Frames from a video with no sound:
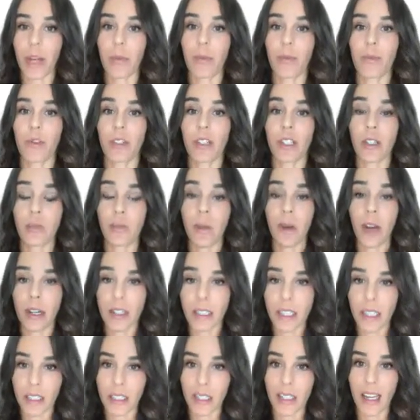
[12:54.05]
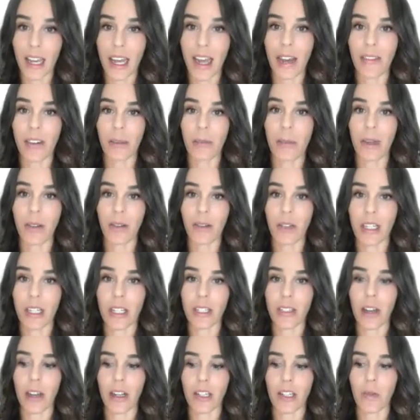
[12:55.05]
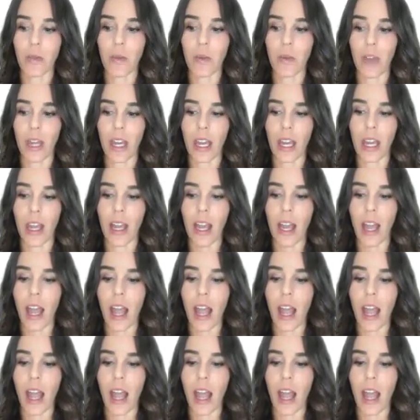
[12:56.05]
and responding to the heavy metal detox smoothie,